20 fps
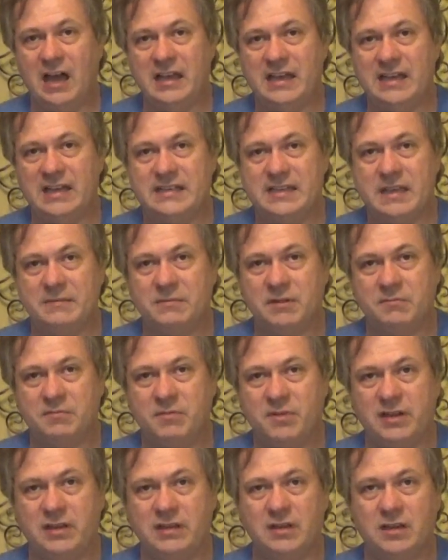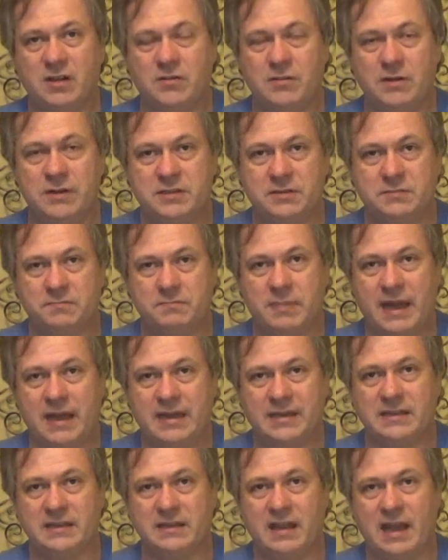is able to bring the creature back
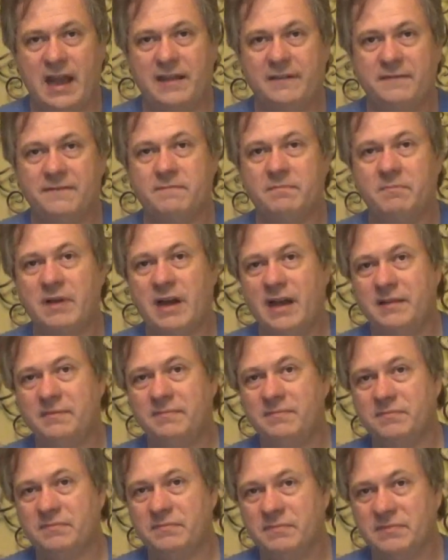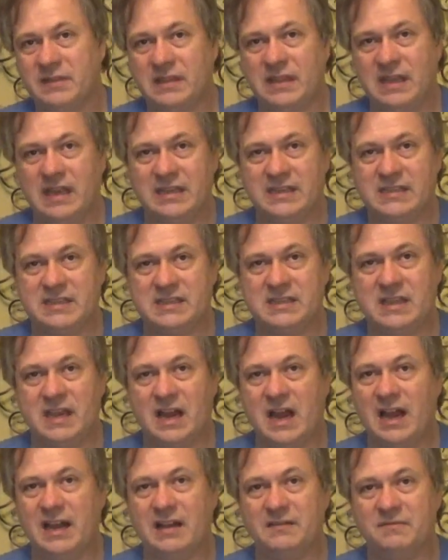to life, but it's
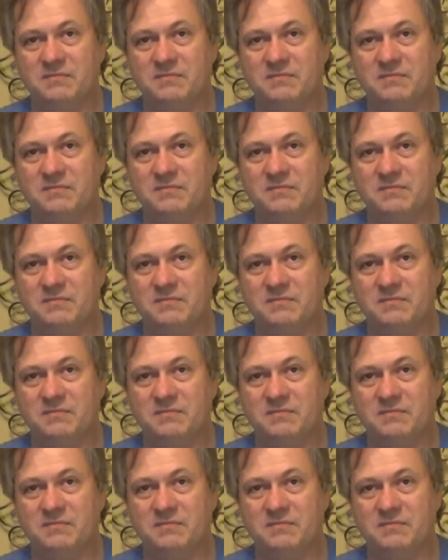not,